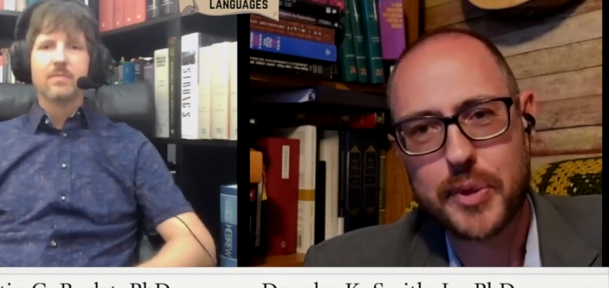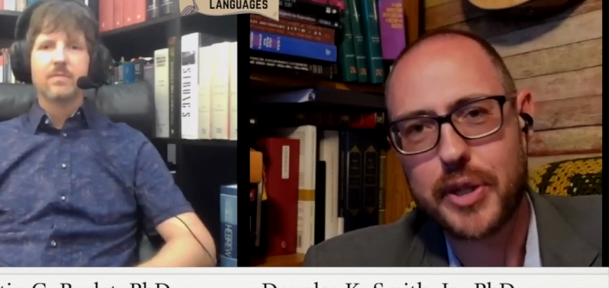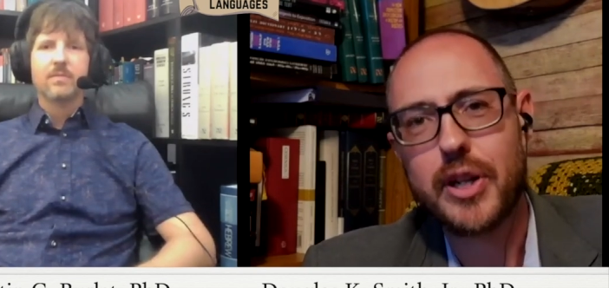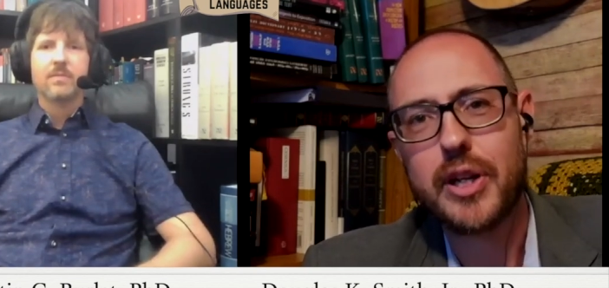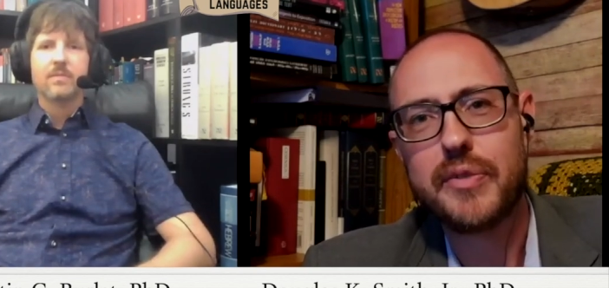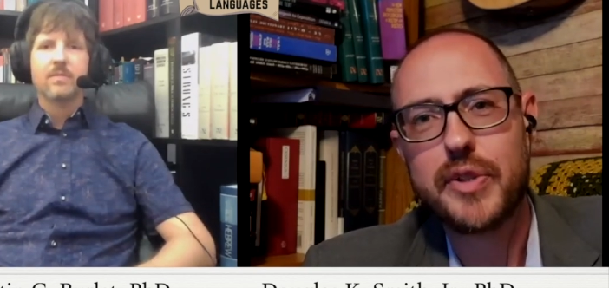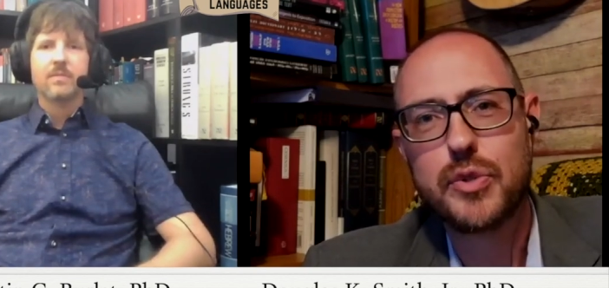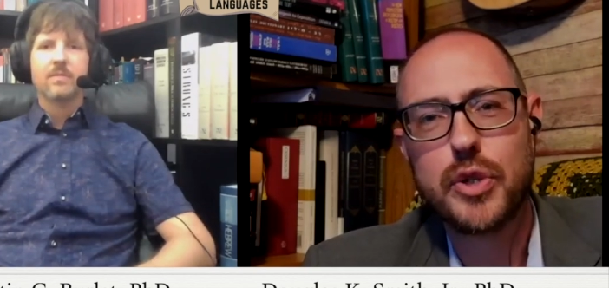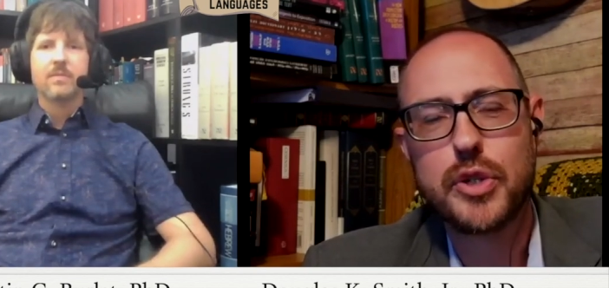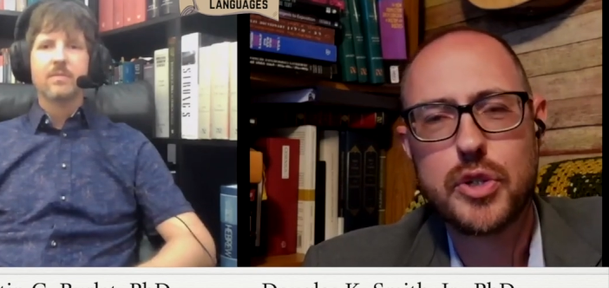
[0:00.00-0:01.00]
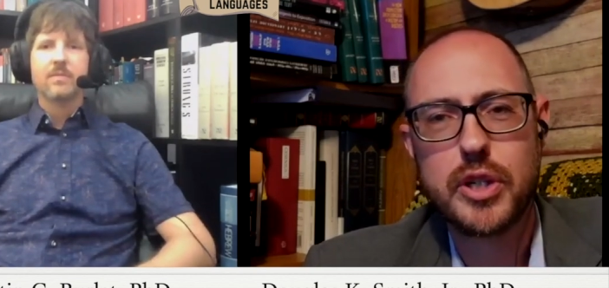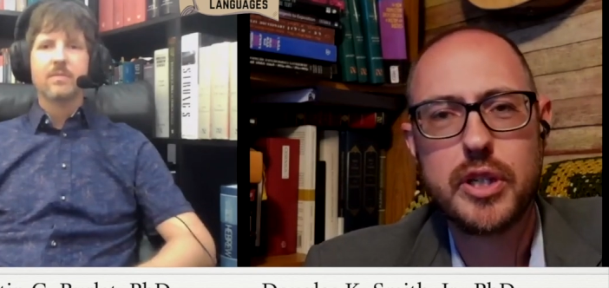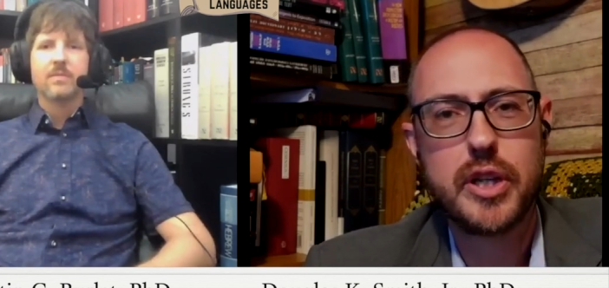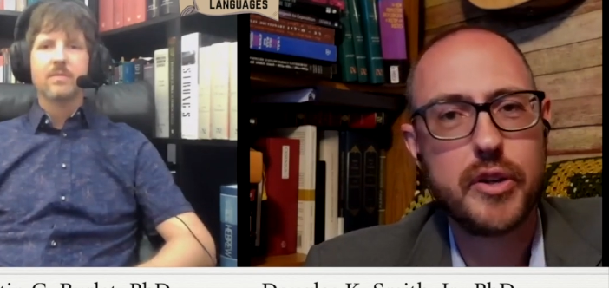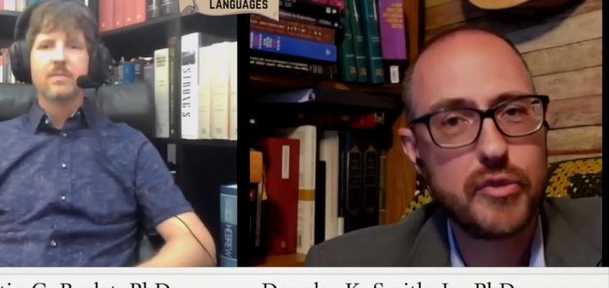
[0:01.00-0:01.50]
Speaker 1: was able to get a lot of
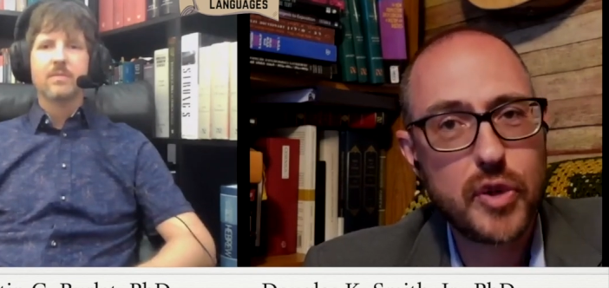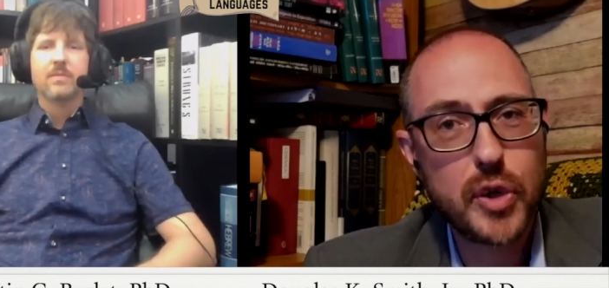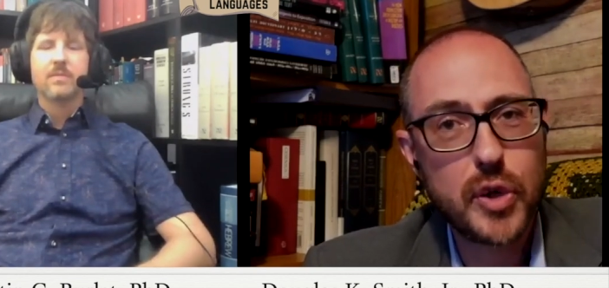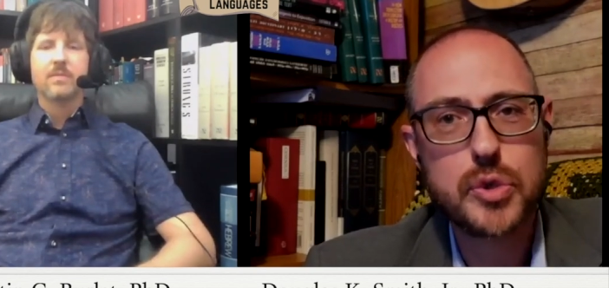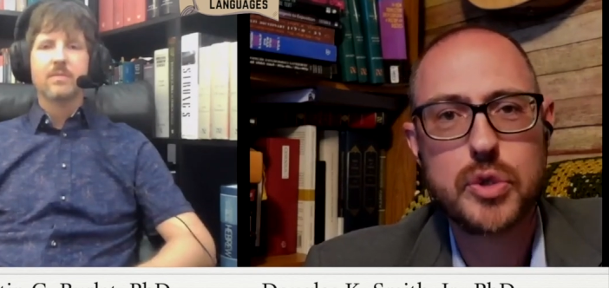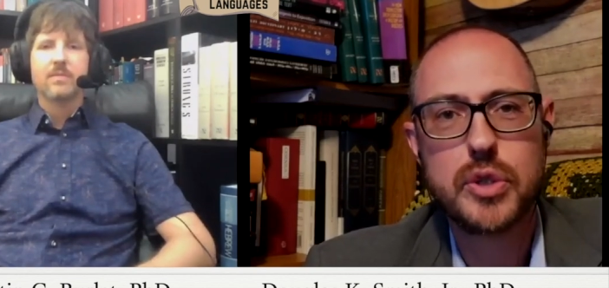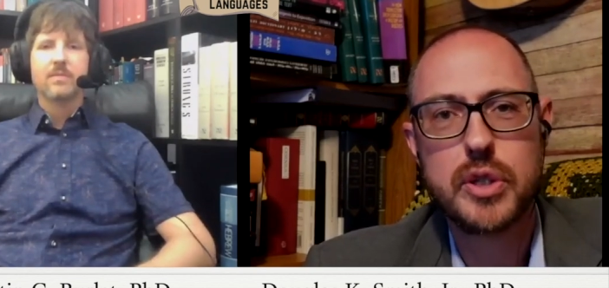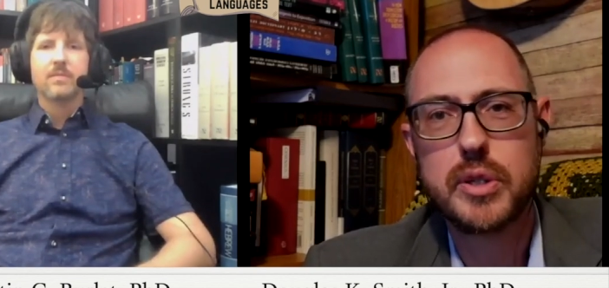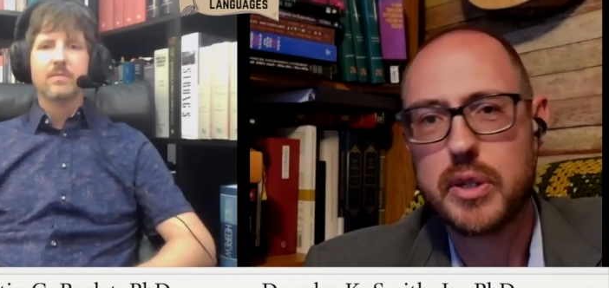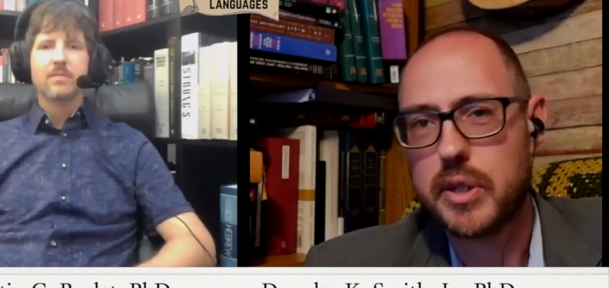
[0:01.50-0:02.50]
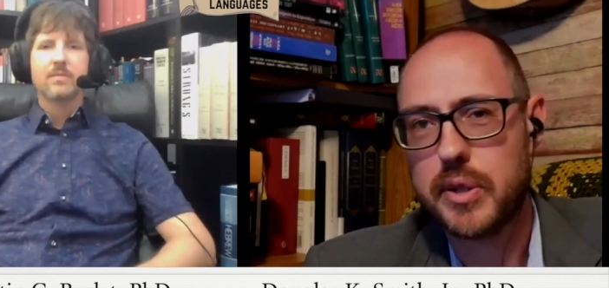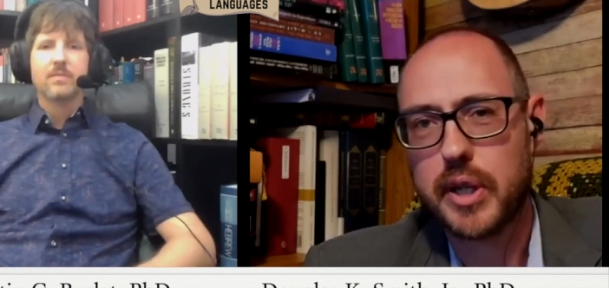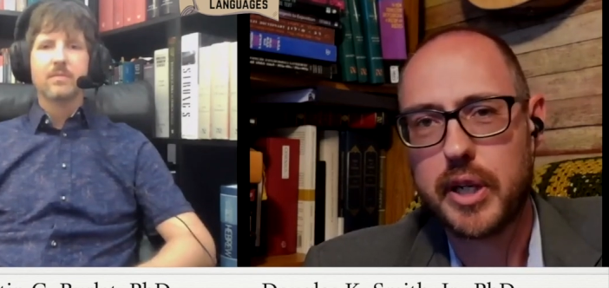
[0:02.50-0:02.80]
instruction in at first. Then